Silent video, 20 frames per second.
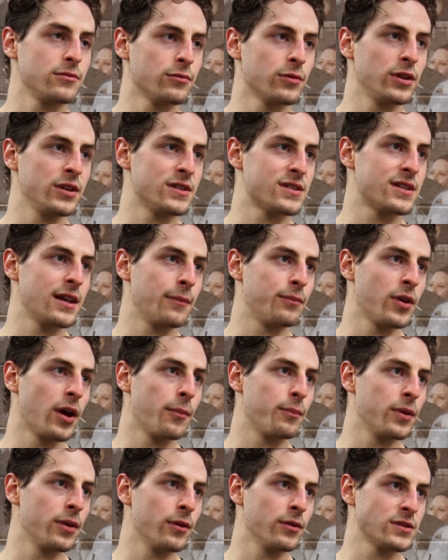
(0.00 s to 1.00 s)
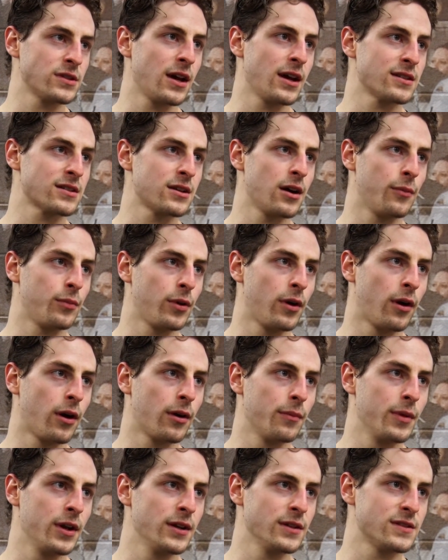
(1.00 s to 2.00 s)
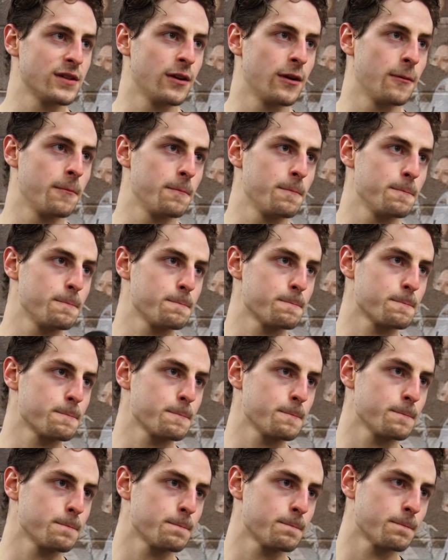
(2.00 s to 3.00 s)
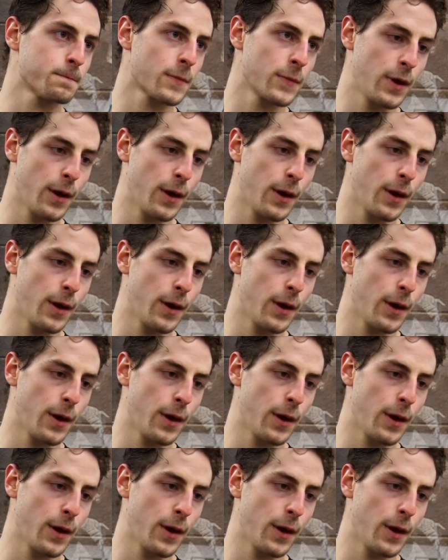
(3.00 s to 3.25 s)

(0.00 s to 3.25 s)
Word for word: really stepped up in those last couple of hard minutes there. Right. Thank you.